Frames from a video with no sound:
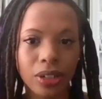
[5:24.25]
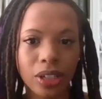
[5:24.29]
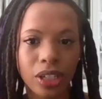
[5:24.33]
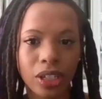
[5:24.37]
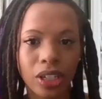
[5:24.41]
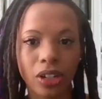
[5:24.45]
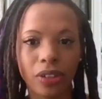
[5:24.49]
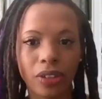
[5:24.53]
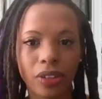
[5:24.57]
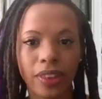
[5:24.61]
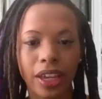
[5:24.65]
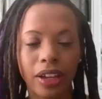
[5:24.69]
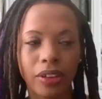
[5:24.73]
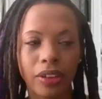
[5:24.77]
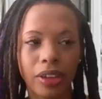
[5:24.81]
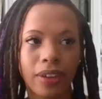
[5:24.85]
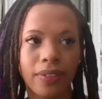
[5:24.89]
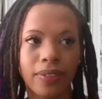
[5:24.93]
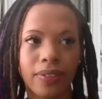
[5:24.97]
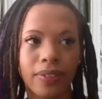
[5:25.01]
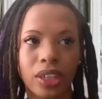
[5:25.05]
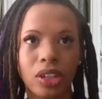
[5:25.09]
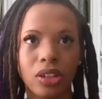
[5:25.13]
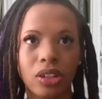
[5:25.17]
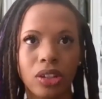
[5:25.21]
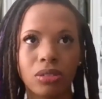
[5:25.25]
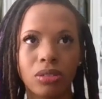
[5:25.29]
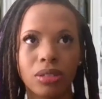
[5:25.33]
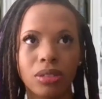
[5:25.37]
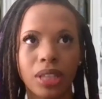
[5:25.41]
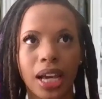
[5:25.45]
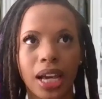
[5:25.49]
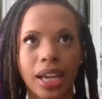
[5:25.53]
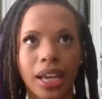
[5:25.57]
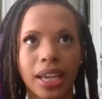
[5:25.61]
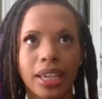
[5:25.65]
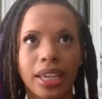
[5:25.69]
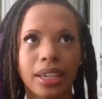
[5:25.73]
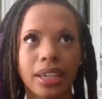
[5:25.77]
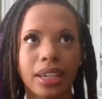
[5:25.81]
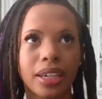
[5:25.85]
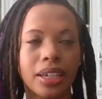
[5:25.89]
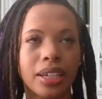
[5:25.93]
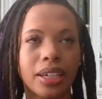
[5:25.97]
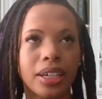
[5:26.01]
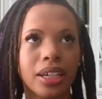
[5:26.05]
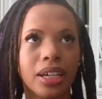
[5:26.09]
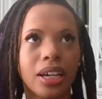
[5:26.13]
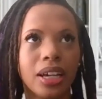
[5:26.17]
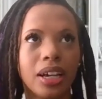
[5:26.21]
You know, they'll give you like
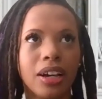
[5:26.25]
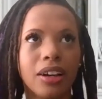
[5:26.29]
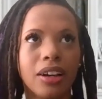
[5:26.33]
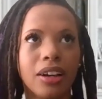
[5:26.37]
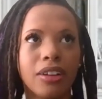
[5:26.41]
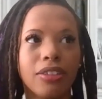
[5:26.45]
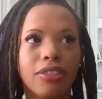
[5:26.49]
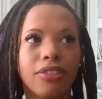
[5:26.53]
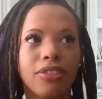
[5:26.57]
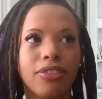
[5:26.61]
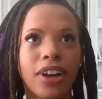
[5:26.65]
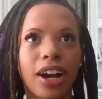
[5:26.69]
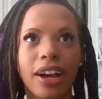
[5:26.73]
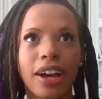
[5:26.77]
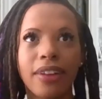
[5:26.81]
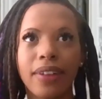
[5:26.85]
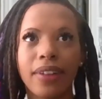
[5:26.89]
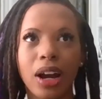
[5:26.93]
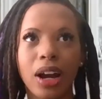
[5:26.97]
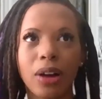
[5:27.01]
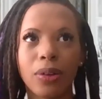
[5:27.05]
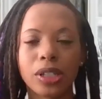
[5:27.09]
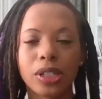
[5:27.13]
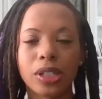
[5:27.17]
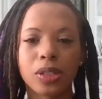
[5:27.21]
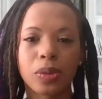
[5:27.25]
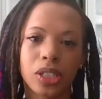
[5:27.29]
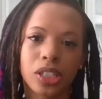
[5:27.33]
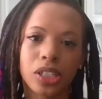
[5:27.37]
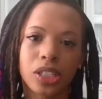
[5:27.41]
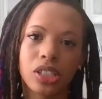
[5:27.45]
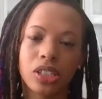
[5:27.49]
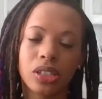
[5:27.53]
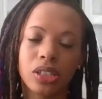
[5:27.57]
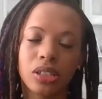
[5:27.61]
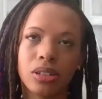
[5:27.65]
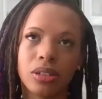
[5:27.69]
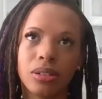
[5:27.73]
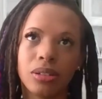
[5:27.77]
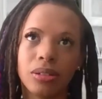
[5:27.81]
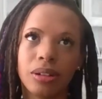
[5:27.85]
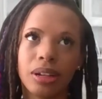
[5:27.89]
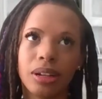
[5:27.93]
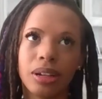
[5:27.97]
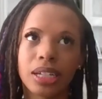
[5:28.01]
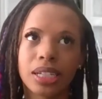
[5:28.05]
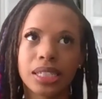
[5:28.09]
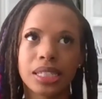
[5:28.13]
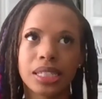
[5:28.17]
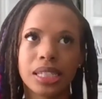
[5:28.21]
5 hours once you
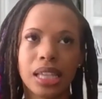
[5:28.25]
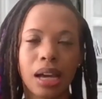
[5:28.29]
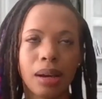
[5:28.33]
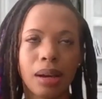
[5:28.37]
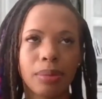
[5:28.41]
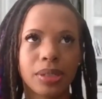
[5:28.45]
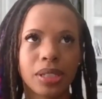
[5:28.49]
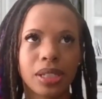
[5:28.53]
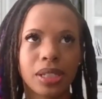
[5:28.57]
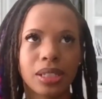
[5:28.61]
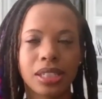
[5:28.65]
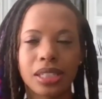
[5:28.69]
accept,